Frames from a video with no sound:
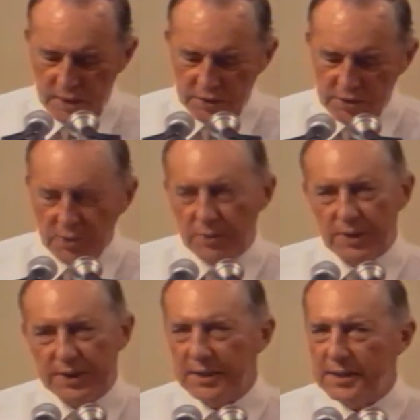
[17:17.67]
So,
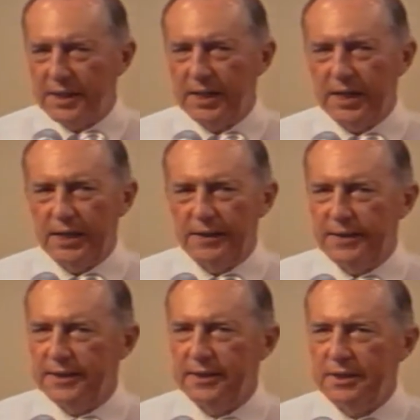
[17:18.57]
as I say,
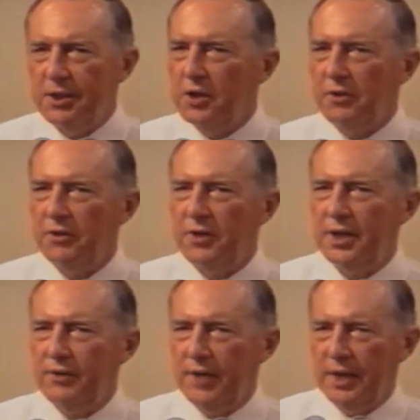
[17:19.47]
this is not
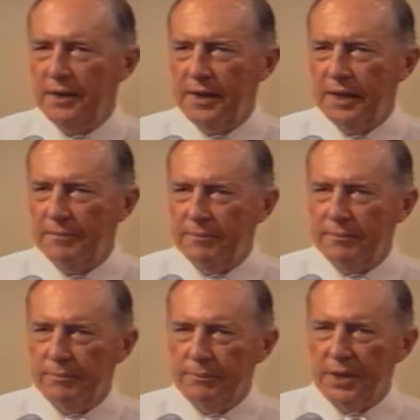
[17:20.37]
theory that
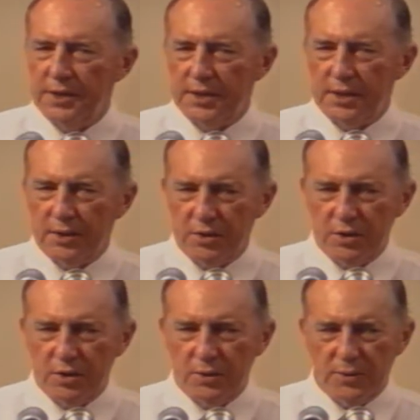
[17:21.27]
I'm passing on
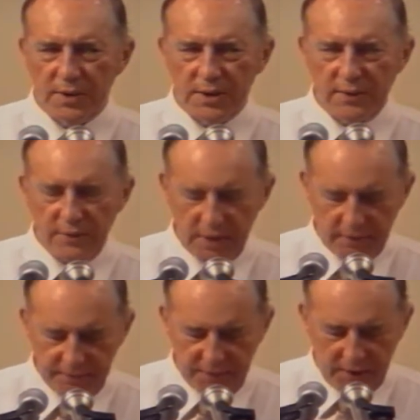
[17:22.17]
to you this evening.
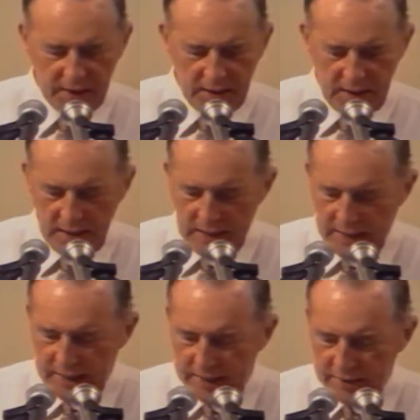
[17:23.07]

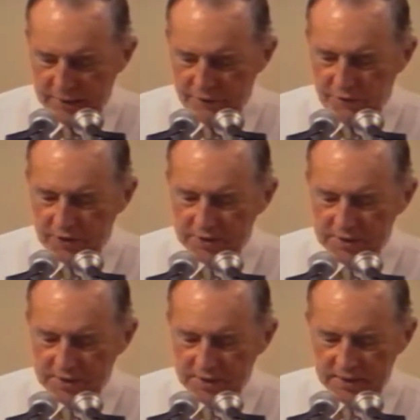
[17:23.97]
Uh, the
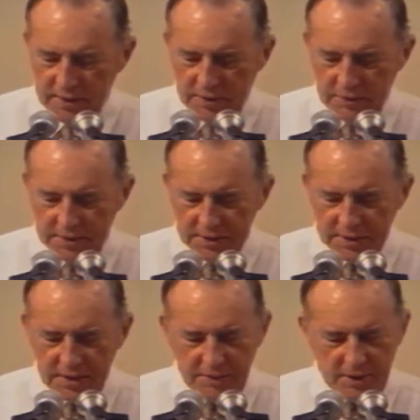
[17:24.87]
first thing that I want to
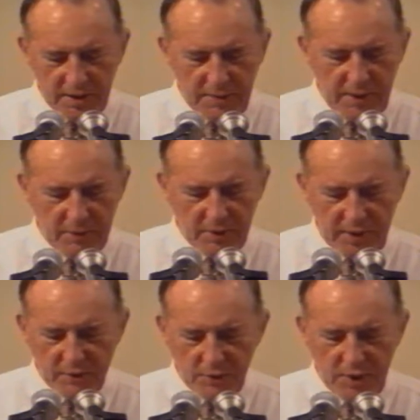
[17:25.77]
say about the Bible,
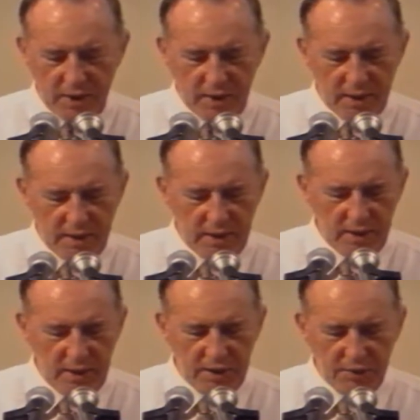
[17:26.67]
I've already
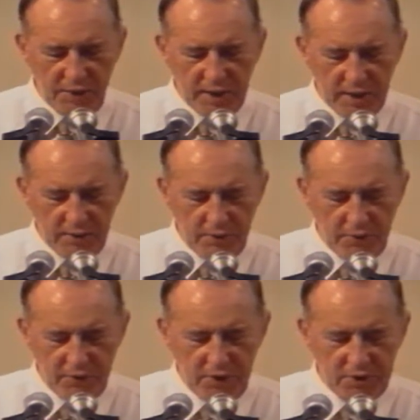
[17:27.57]
indirectly
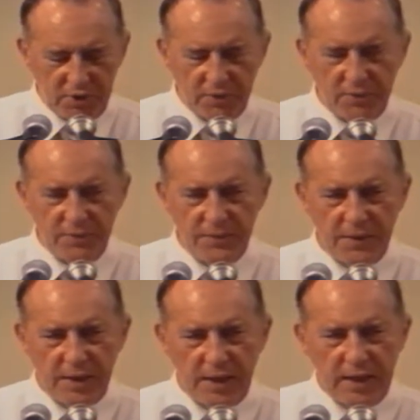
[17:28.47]
referred to
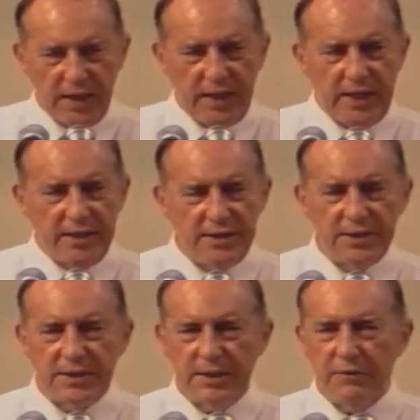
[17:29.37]

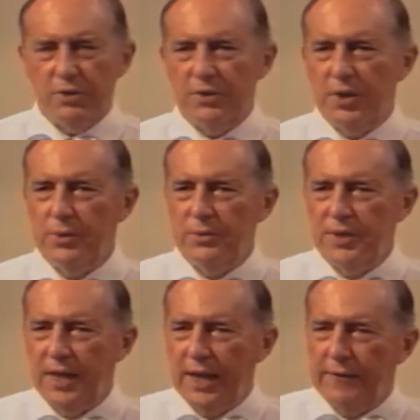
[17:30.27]
is if you don't
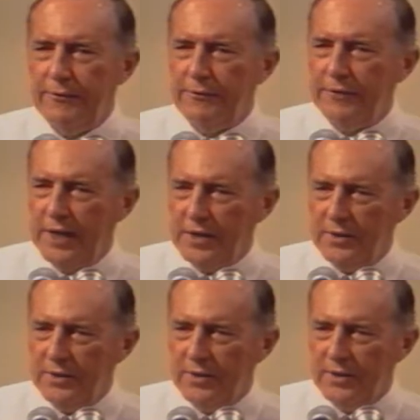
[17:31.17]
have
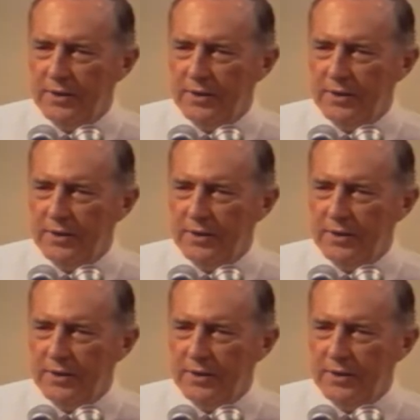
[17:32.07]
faith,